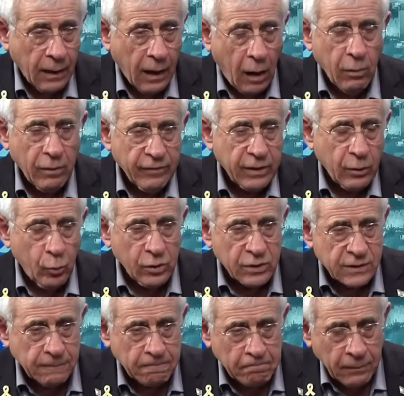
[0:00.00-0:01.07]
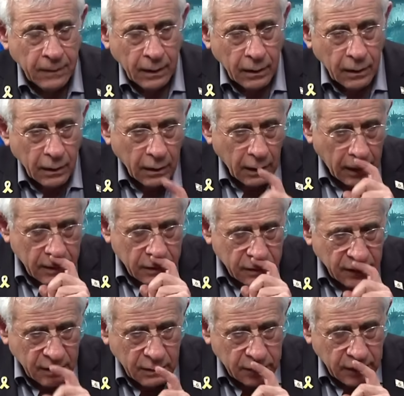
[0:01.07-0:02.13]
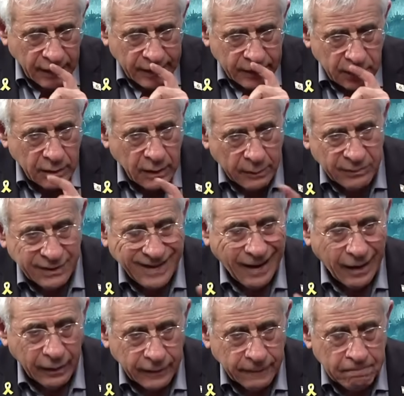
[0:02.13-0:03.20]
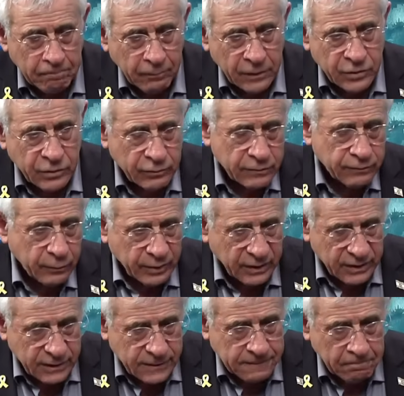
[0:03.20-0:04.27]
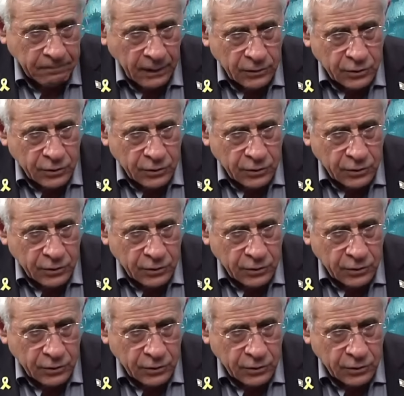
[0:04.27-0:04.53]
However, there was, I think, the lady named Kali. She was from Greece.